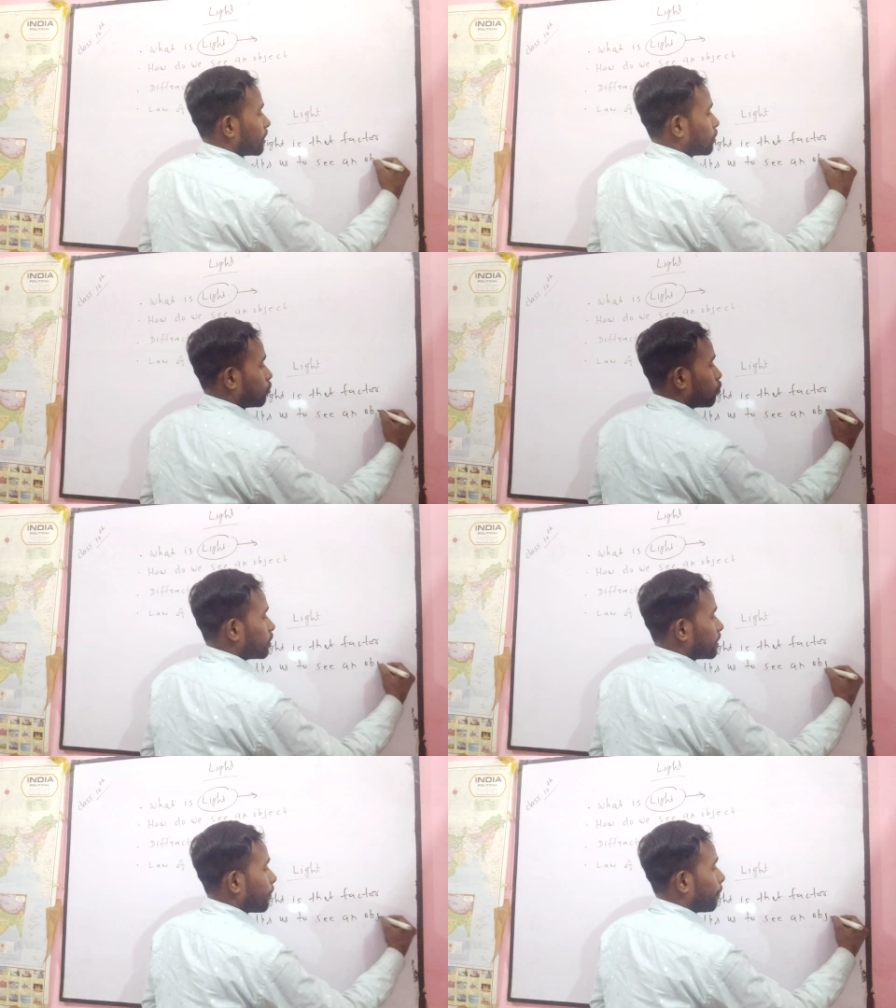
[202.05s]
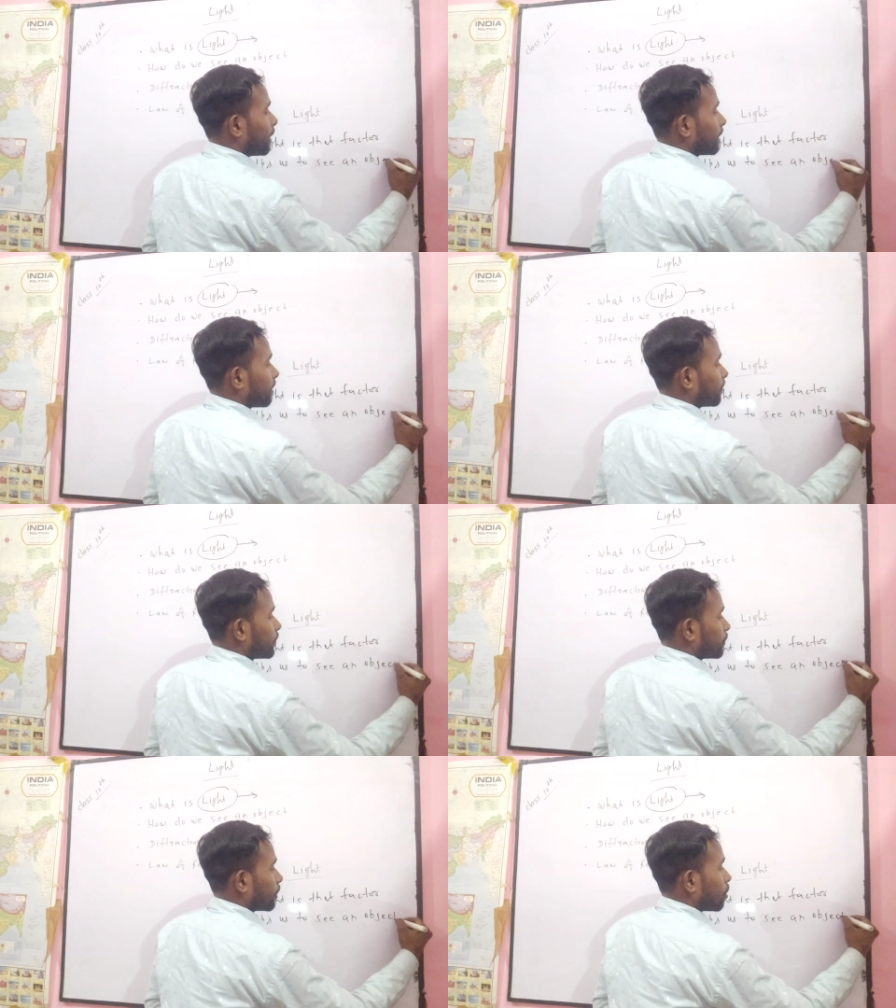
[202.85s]
So simple
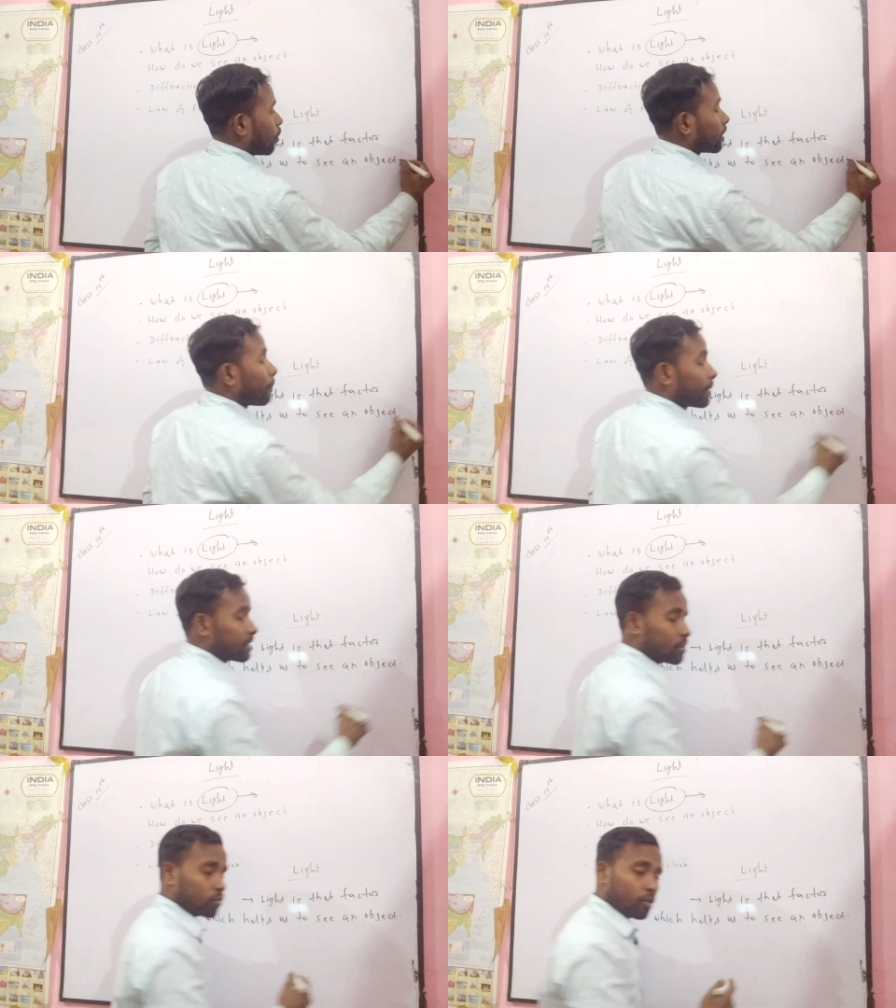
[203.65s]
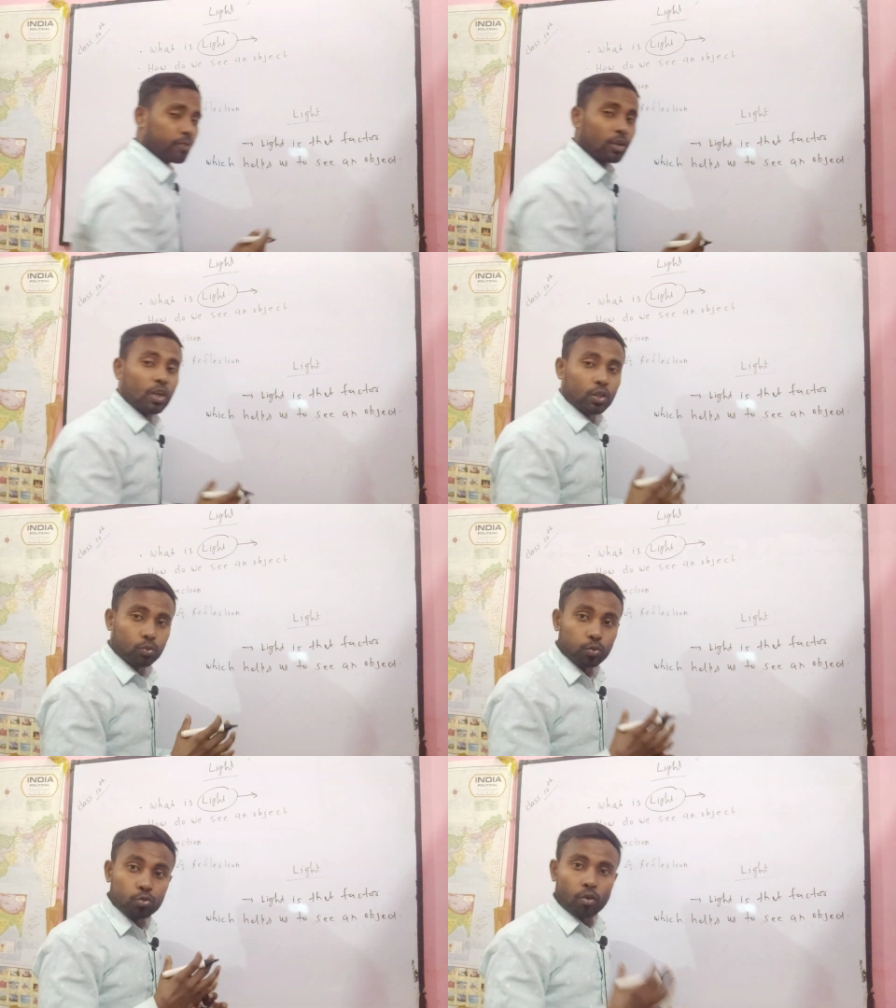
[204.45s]
definition on the basis of a
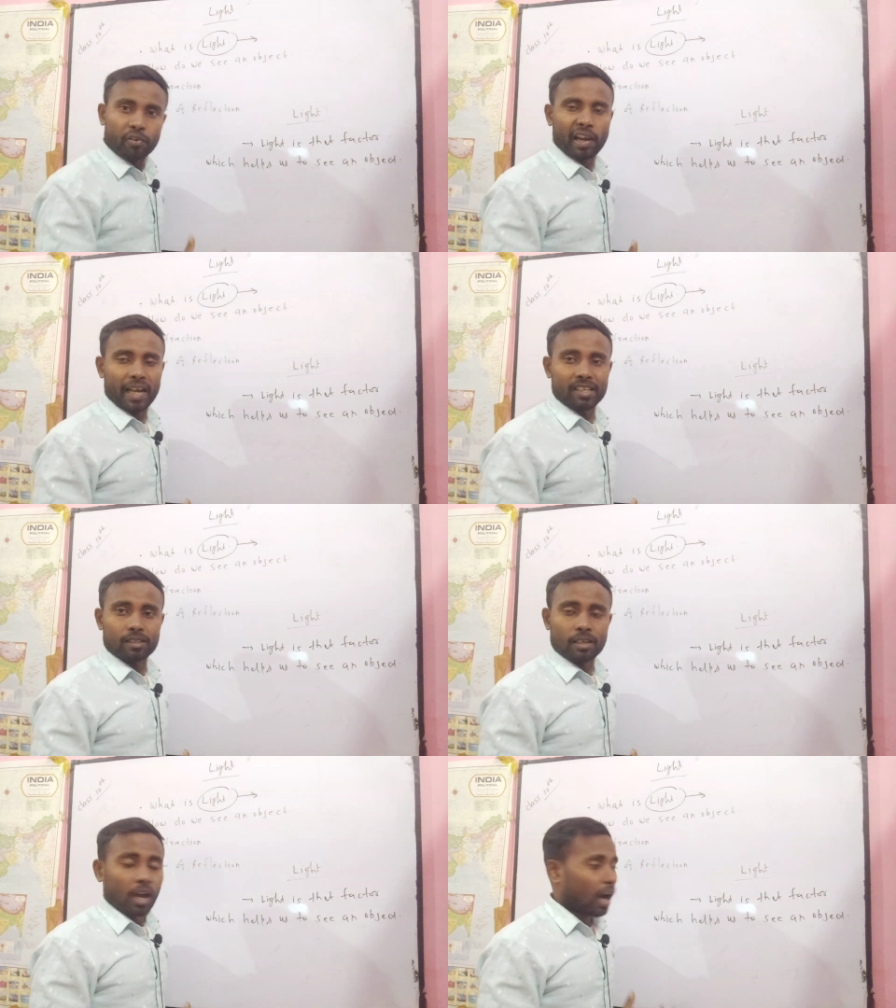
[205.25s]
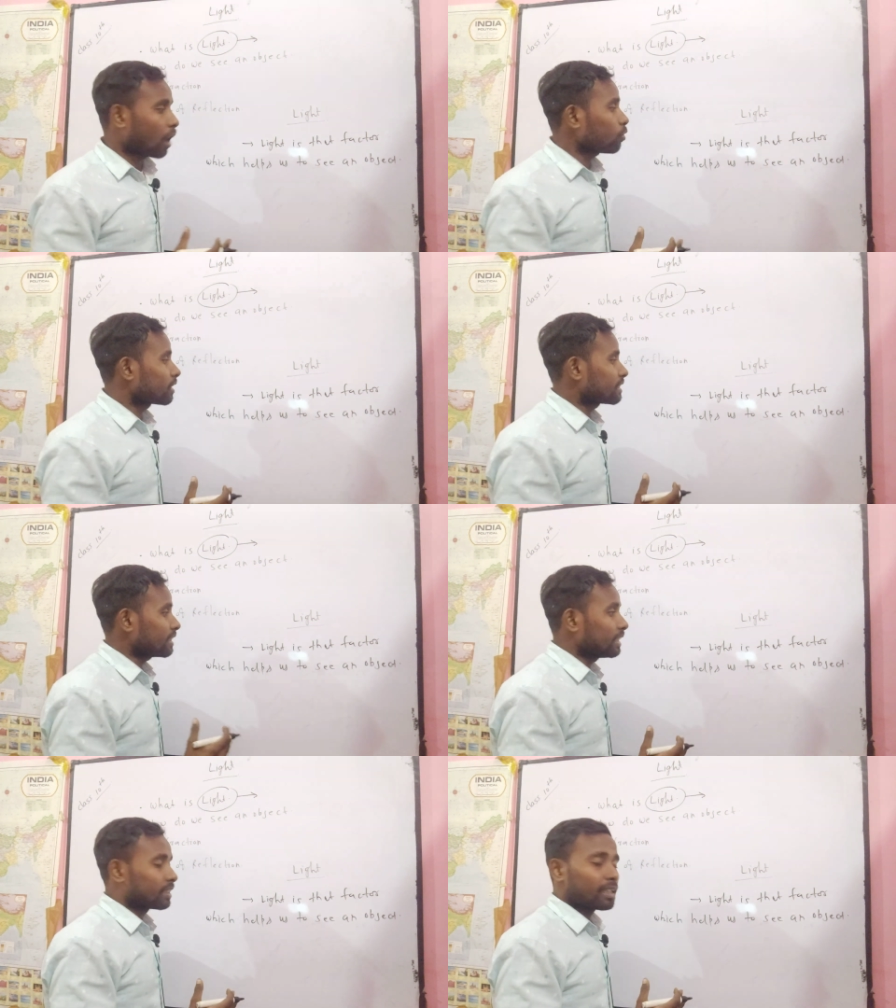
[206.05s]
use of light. How does
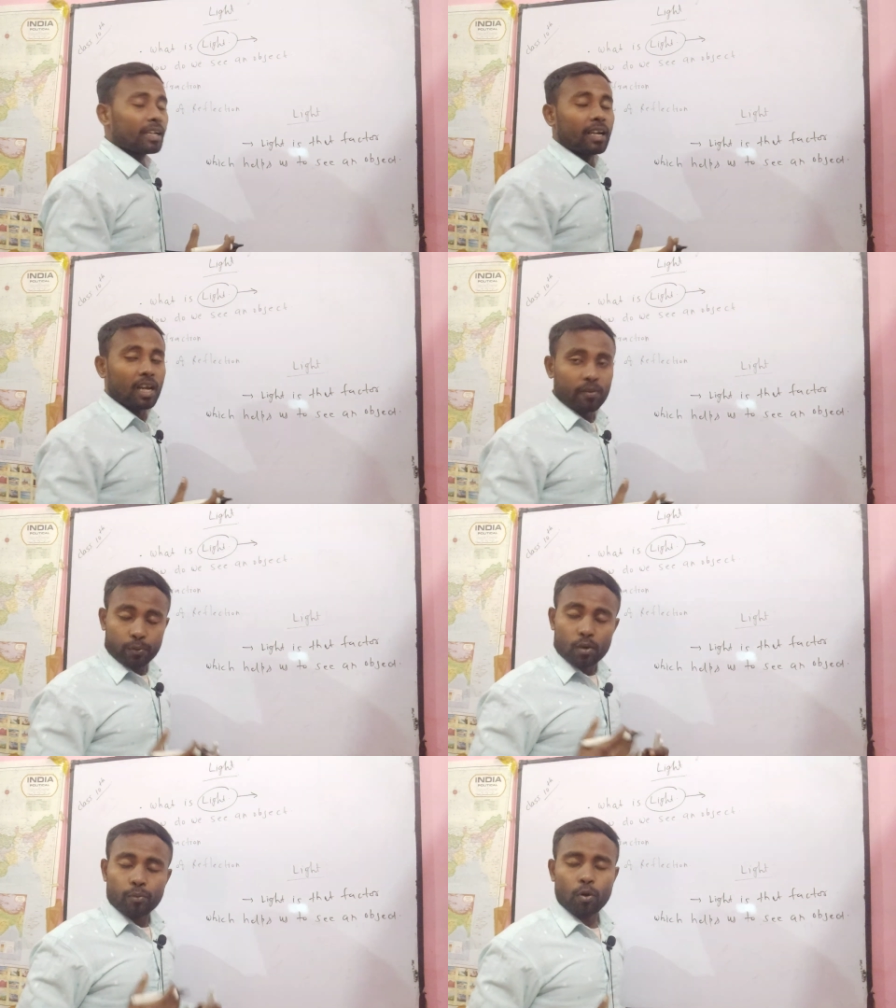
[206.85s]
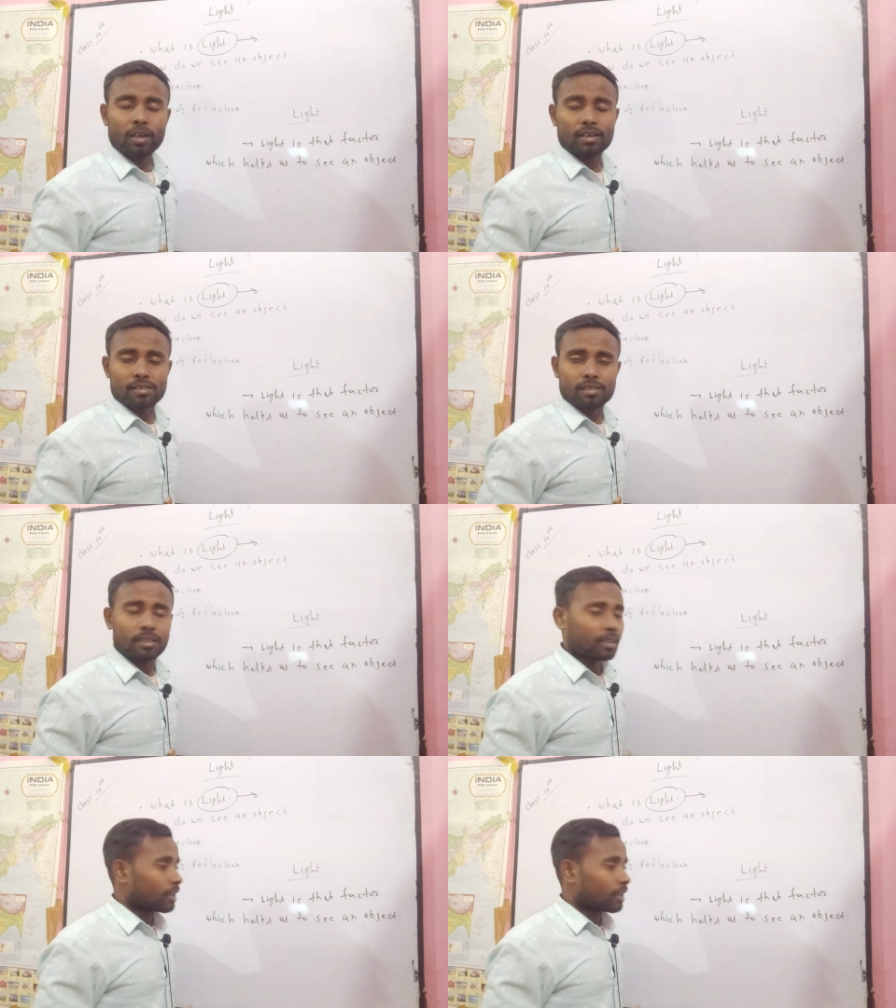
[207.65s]
it helpful for us?